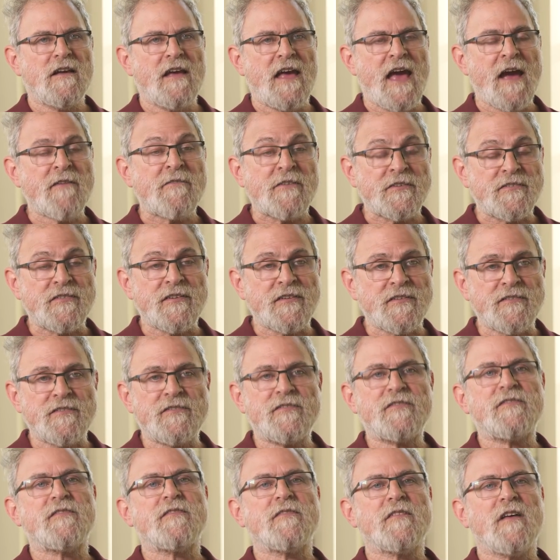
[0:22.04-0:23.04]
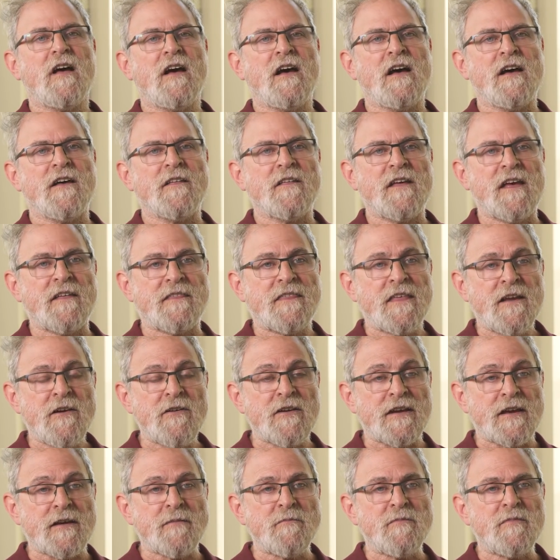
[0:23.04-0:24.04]
ever since
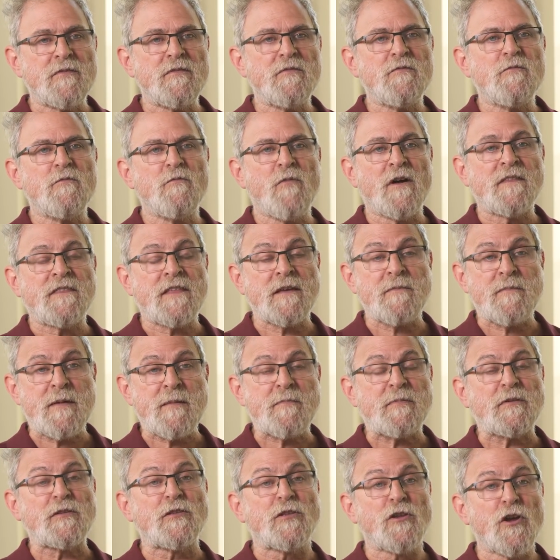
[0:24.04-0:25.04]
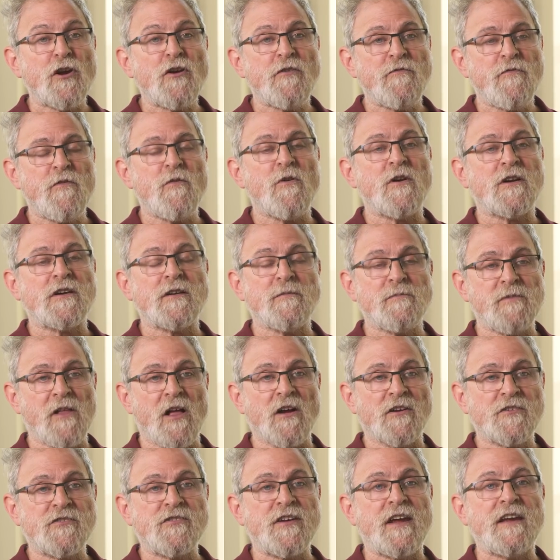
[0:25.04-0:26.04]
Ethereum, one thing people look for in a
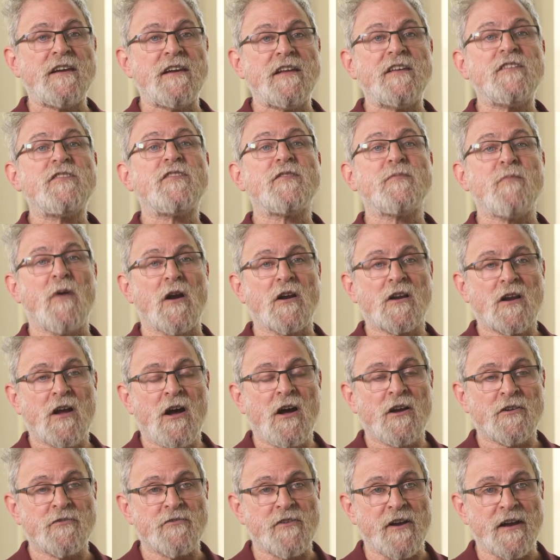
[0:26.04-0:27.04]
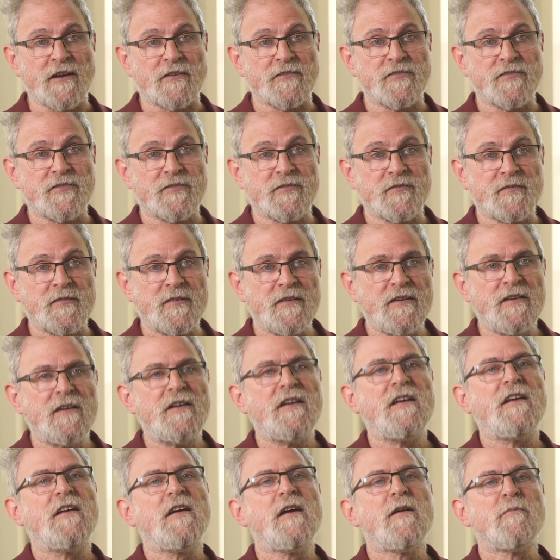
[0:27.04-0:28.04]
blockchain is smart contracts.
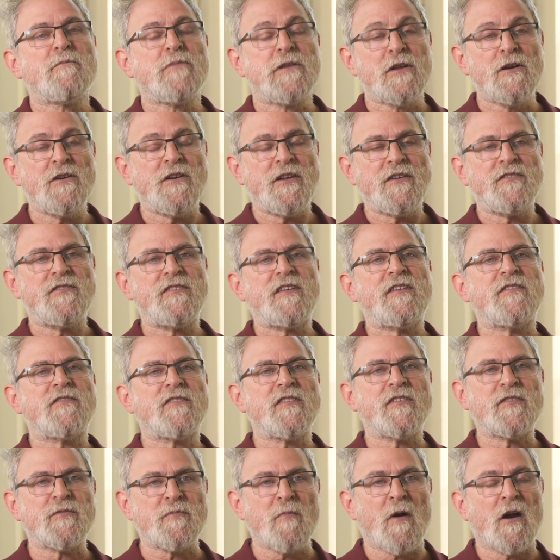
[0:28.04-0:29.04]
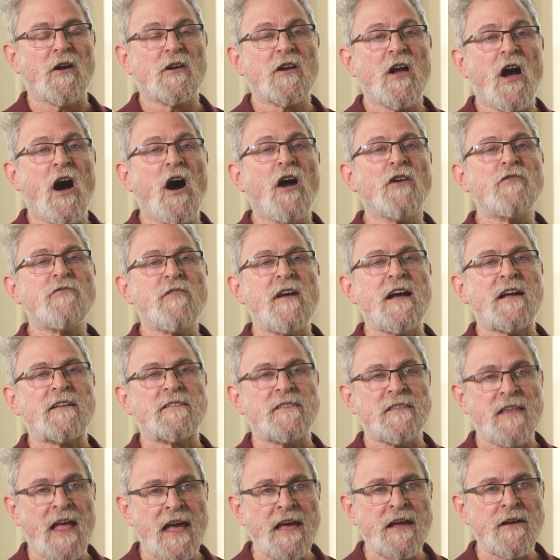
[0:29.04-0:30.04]
Plutus is the smart contract
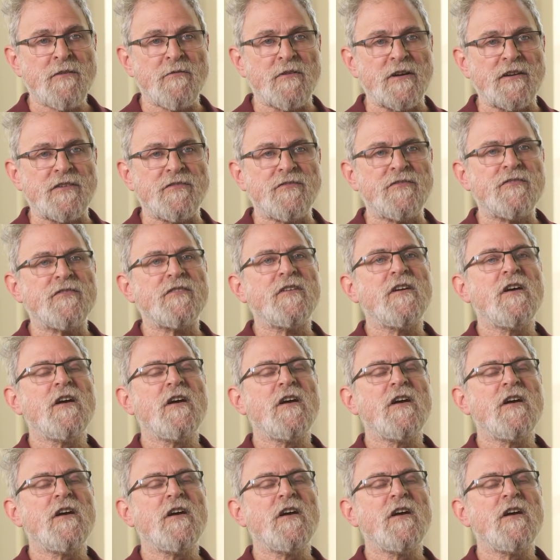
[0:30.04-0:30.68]
language